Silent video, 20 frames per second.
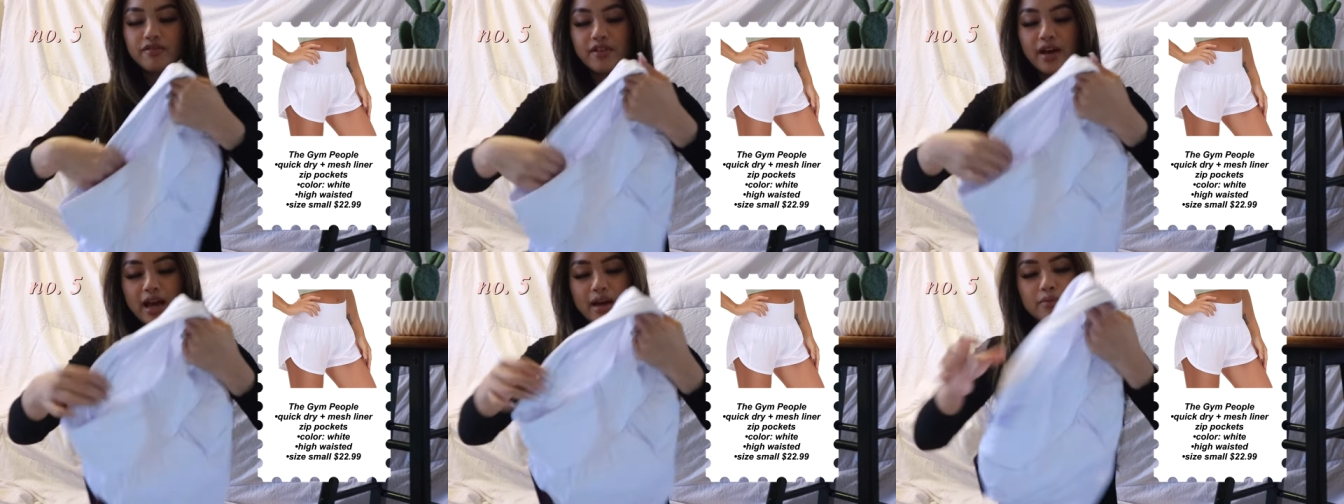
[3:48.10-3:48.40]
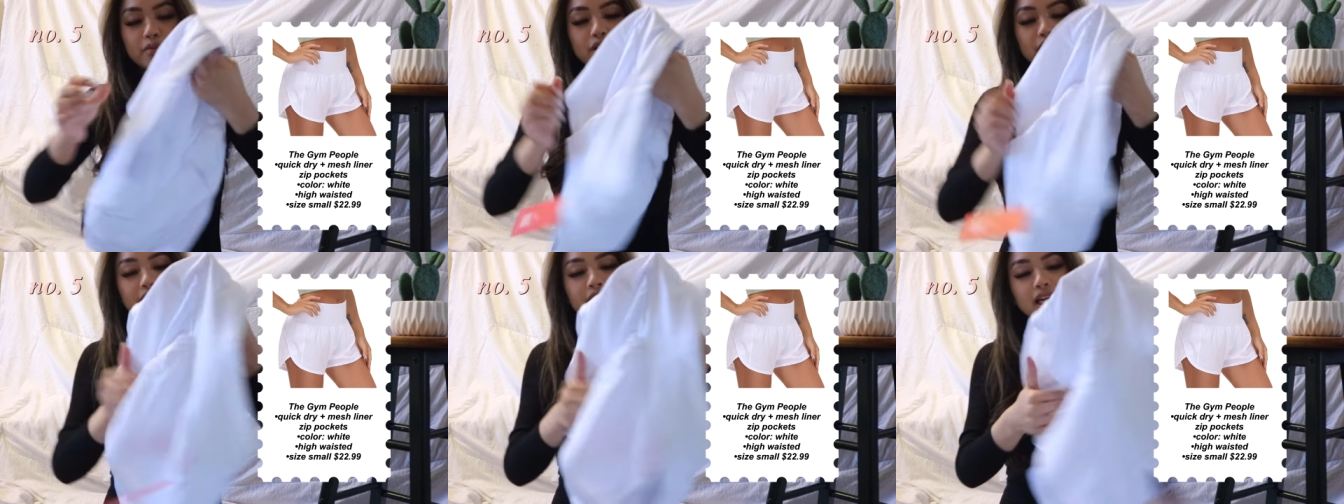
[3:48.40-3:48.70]

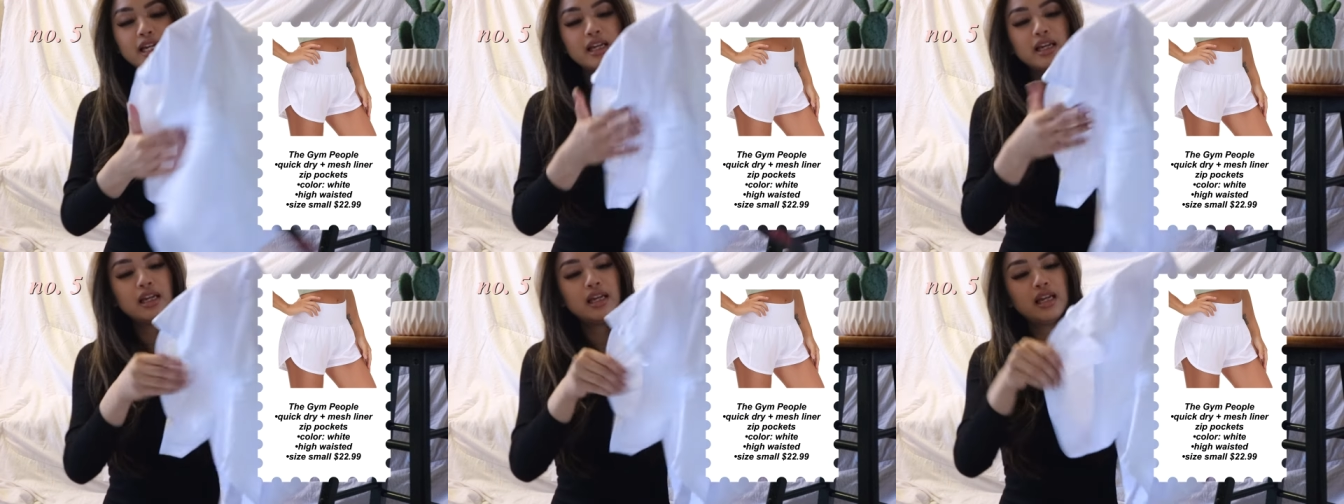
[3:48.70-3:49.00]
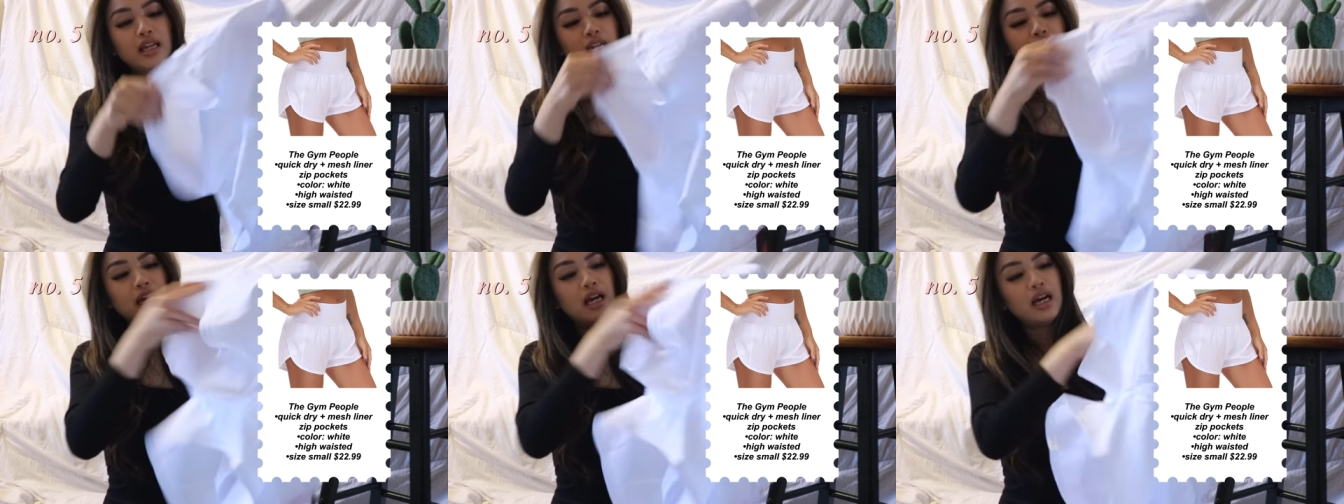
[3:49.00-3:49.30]
fabric.
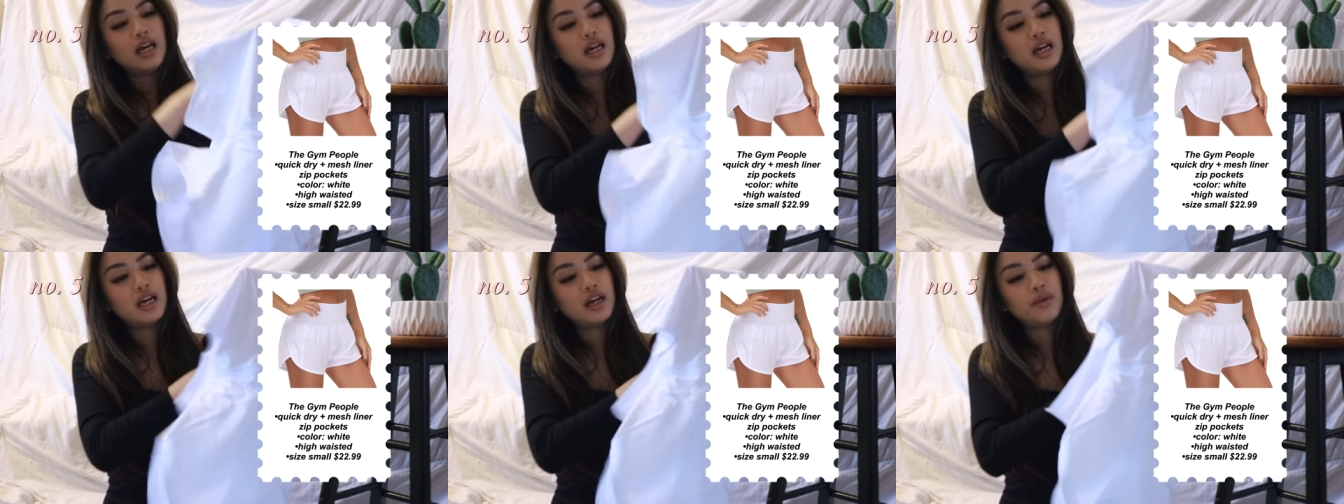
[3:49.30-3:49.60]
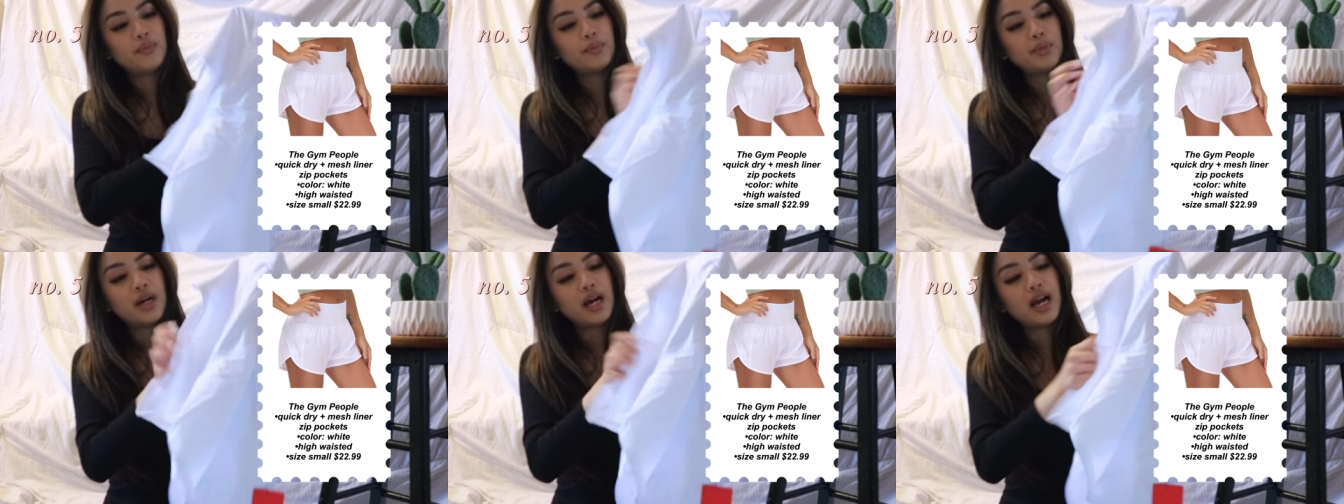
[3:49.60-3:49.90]

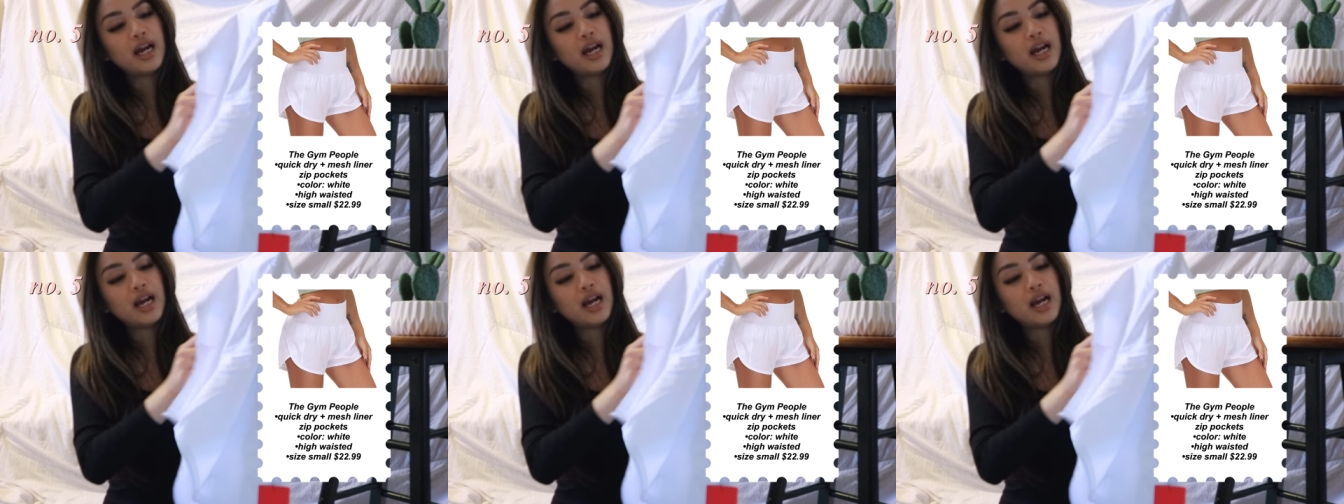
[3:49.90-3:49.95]
Um,